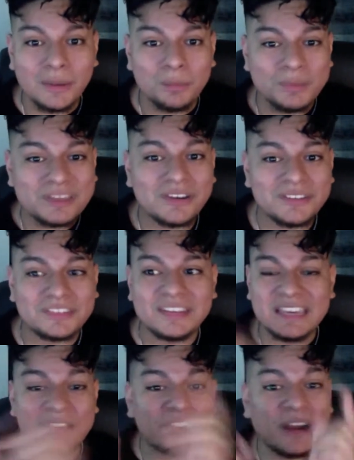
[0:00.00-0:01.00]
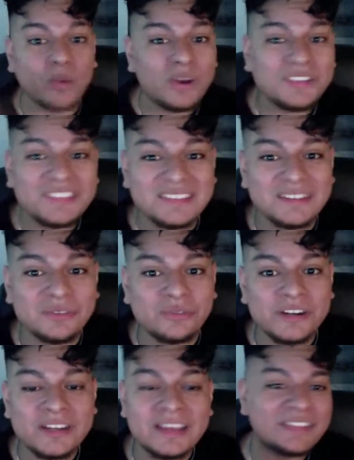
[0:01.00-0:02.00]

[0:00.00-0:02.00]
Because if I wasn't different,